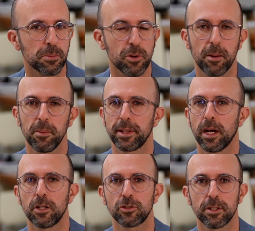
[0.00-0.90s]
Probably
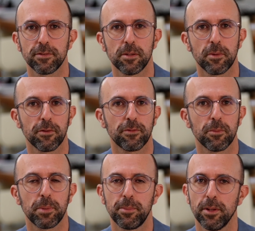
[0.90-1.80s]
100 of them are
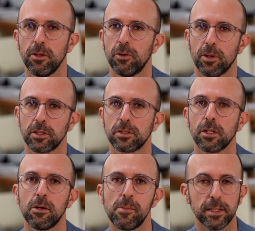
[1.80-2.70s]
for people who are
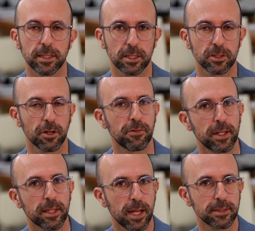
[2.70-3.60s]
so amazing and so
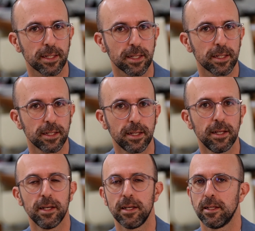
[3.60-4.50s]
fantastic
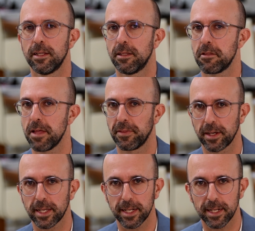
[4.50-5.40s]
that
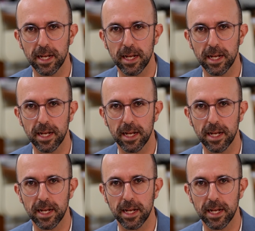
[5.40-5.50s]
they'll get in